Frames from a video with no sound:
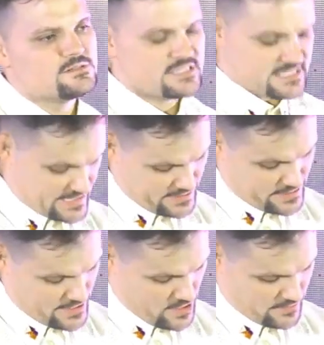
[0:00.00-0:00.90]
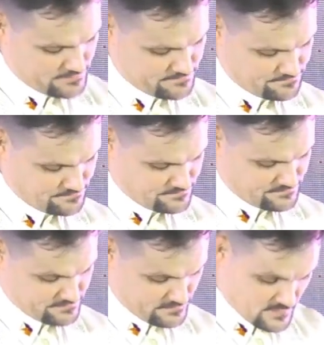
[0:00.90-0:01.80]
stand in on.
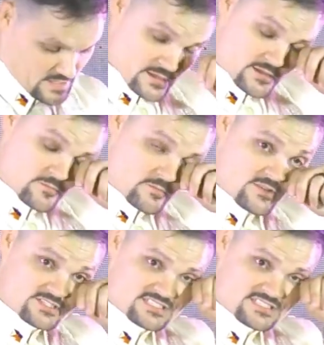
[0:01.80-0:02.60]
Brothers and